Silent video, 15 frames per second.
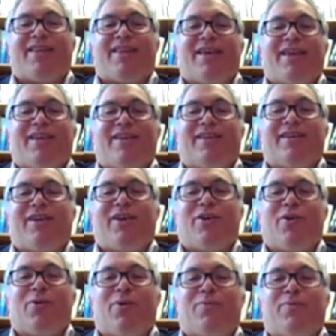And then,
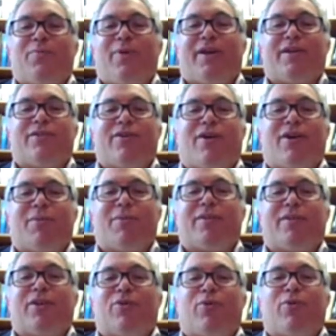we could talk
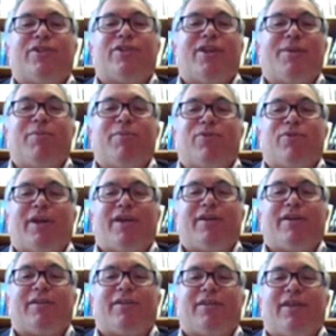about the Christian imagery
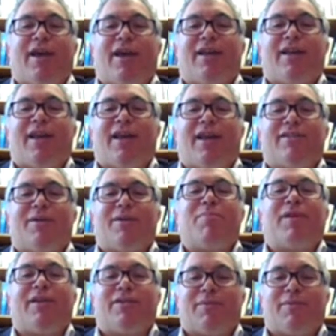and
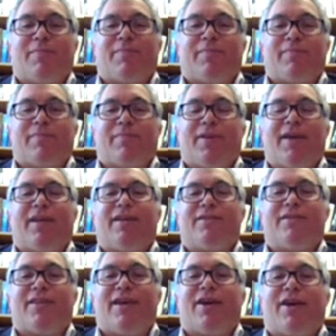symbolism that
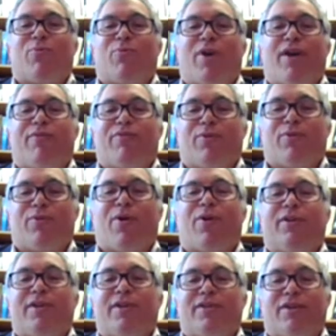is there rife through
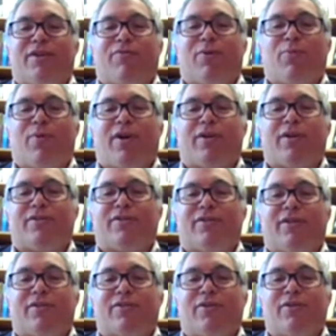all these different works.
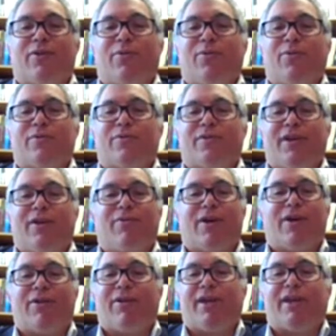So St.
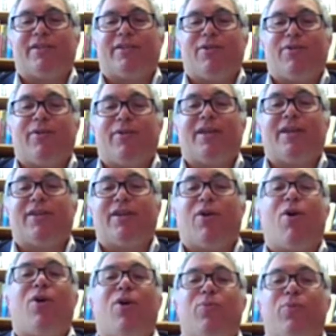Gregory Yates and O'Casey
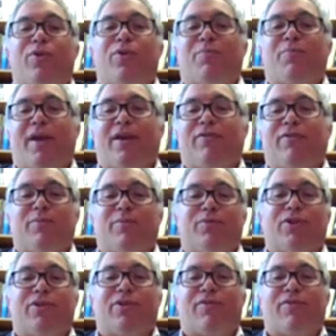all would have been from
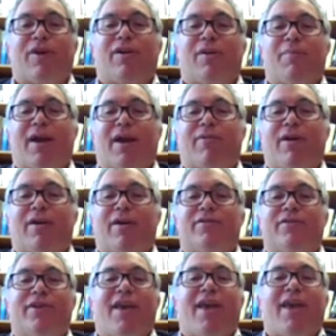Church of Ireland
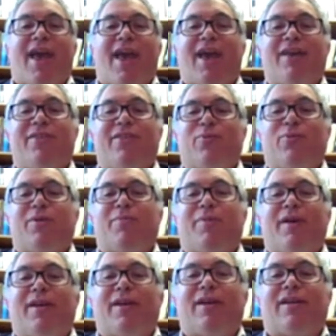backgrounds, and there would have
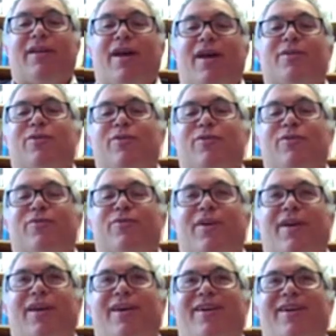been lots of,
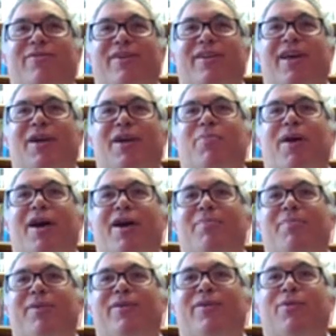if you like,
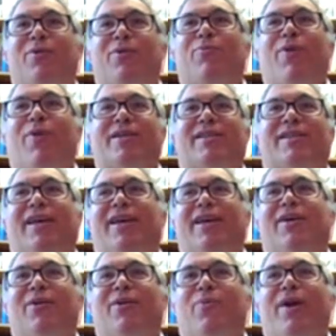Bible or
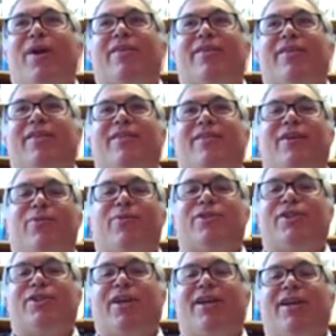wrestling with the
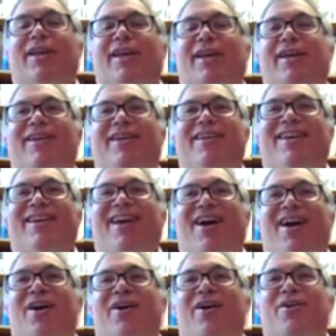Christianity
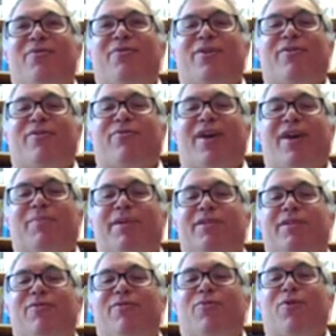of their
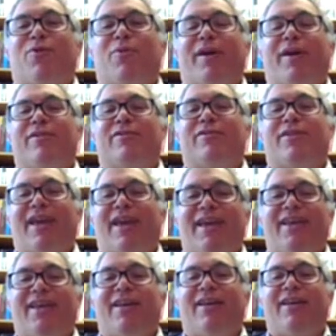families and forebears
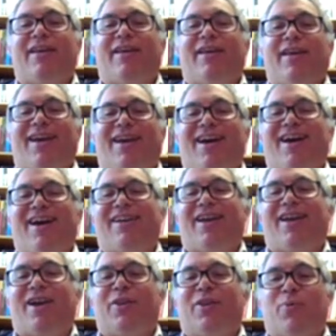in a
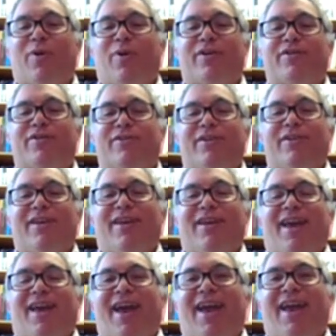lot of the works.
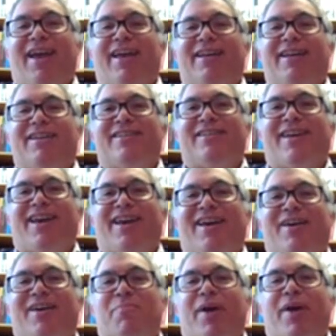And
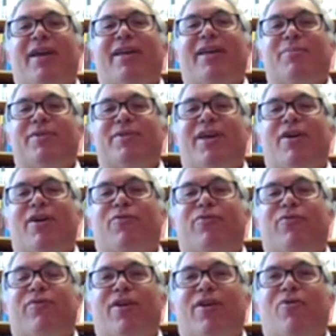Beckett
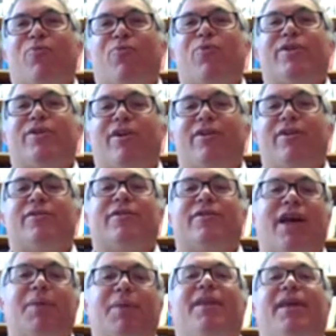himself returns
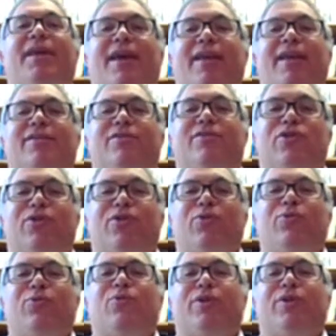time and again
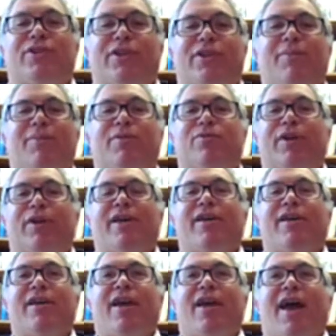to Christian imagery,
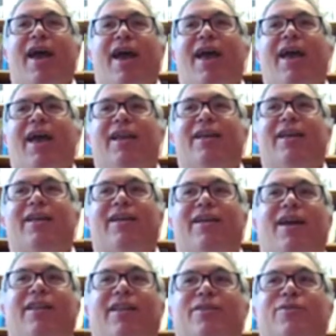and a
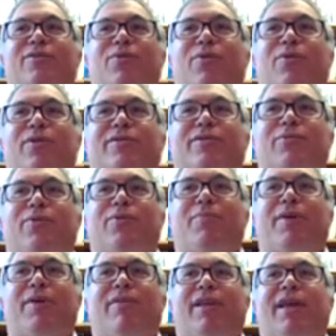lot of this, of course, would
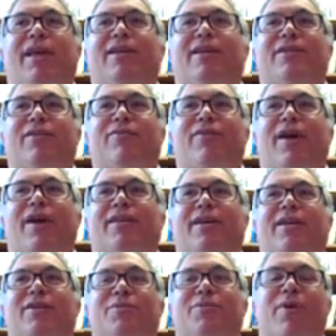be related to the fact
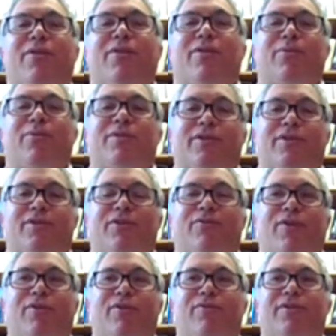that his mother was such a
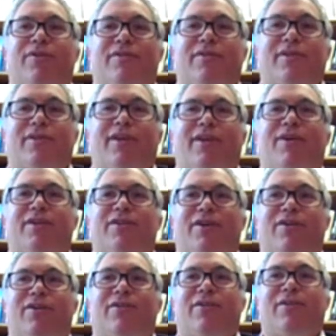fervent
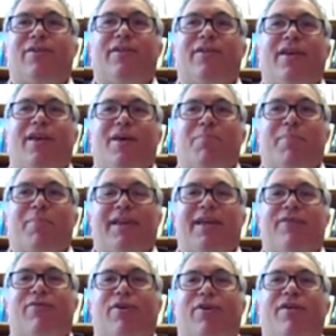evangelical
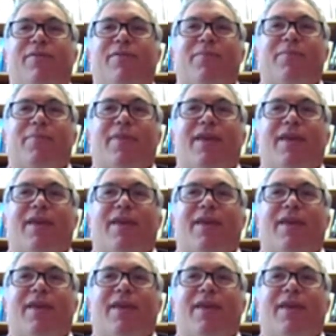believer